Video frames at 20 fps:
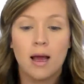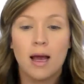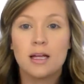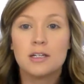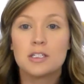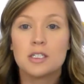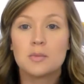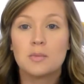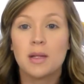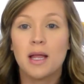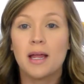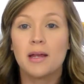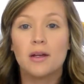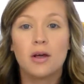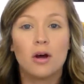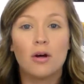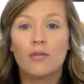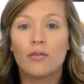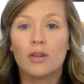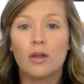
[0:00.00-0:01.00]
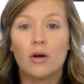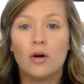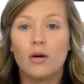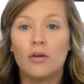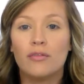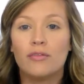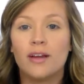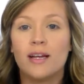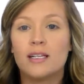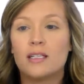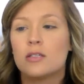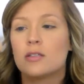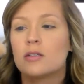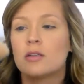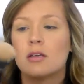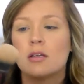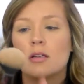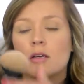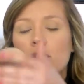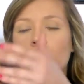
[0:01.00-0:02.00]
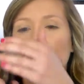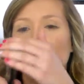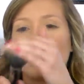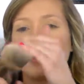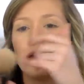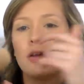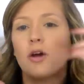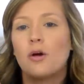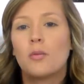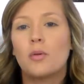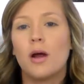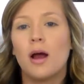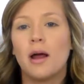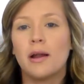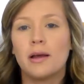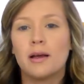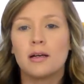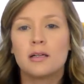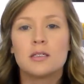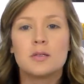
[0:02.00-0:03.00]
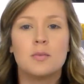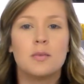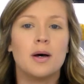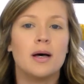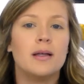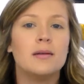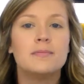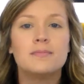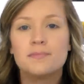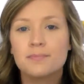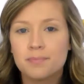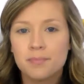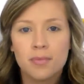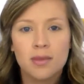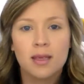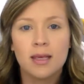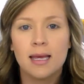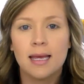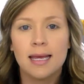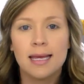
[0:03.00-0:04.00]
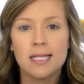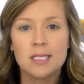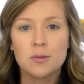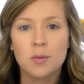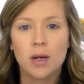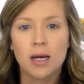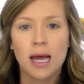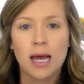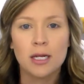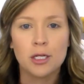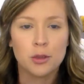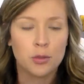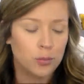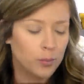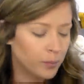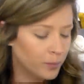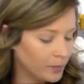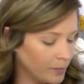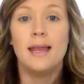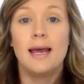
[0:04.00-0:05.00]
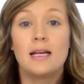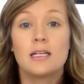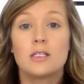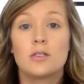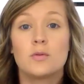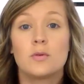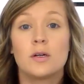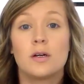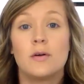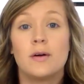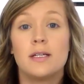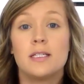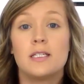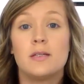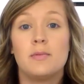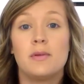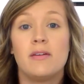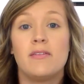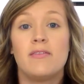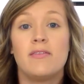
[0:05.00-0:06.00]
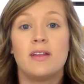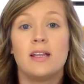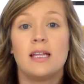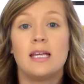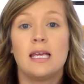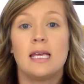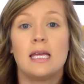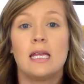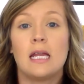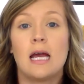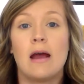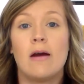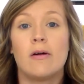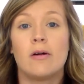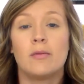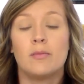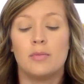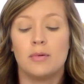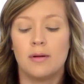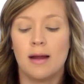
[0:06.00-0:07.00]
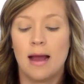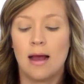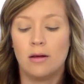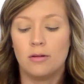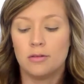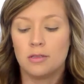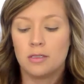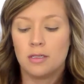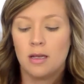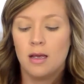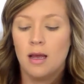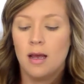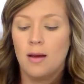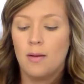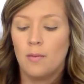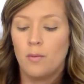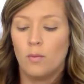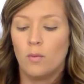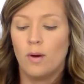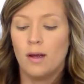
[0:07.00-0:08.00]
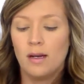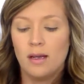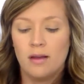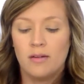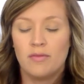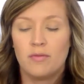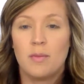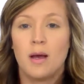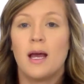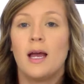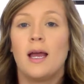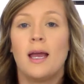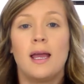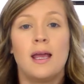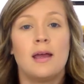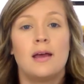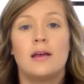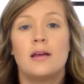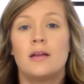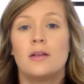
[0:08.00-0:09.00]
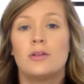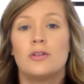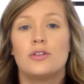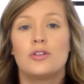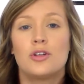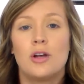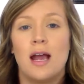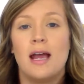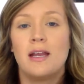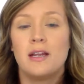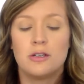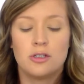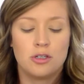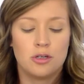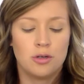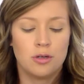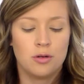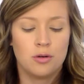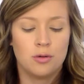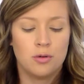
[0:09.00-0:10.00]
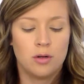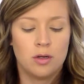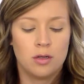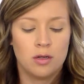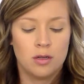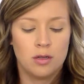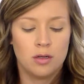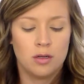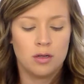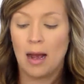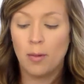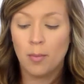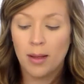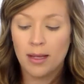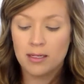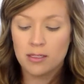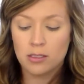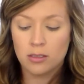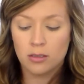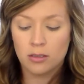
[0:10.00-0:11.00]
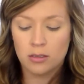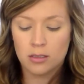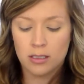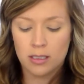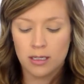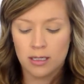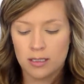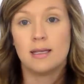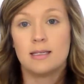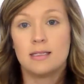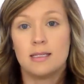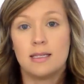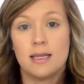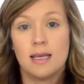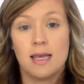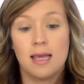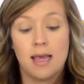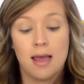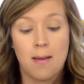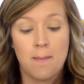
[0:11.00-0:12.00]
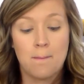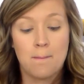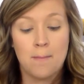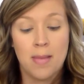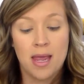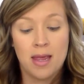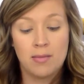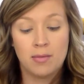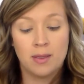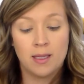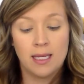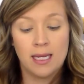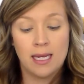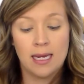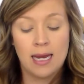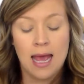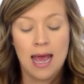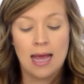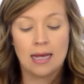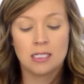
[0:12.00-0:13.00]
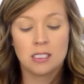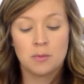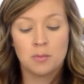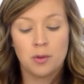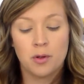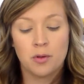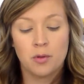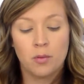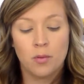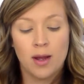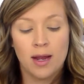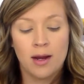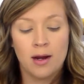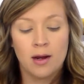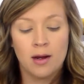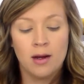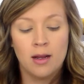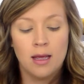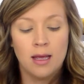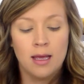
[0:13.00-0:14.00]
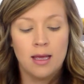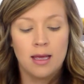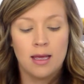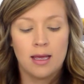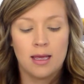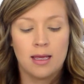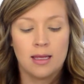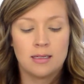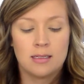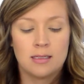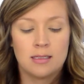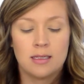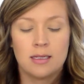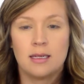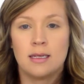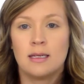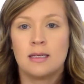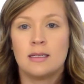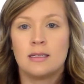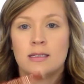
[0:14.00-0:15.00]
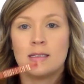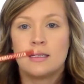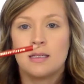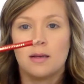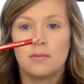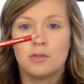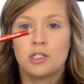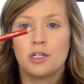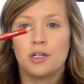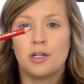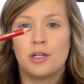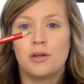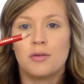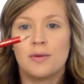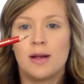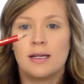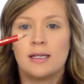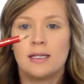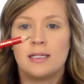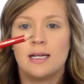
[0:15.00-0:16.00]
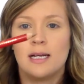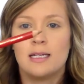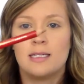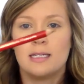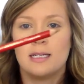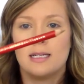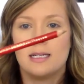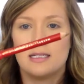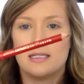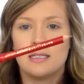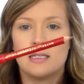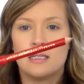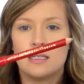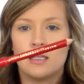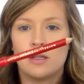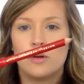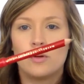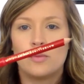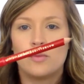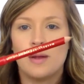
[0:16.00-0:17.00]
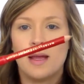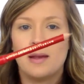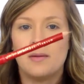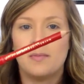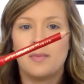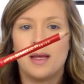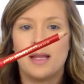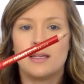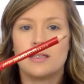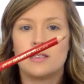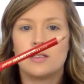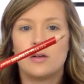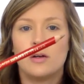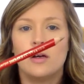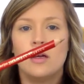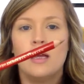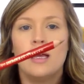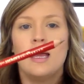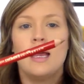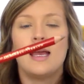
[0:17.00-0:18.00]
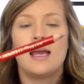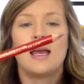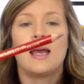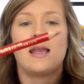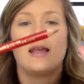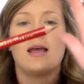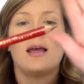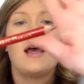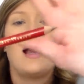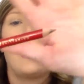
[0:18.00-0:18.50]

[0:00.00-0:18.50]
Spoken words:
I just blend over the whole face with no product, but it's what I do. Next, we're going to be filling in our brows. One of my tried and true brow pencils is the Maybelline Expert Wear. It is, I'm sure you recognize it, it's this little red pencil, and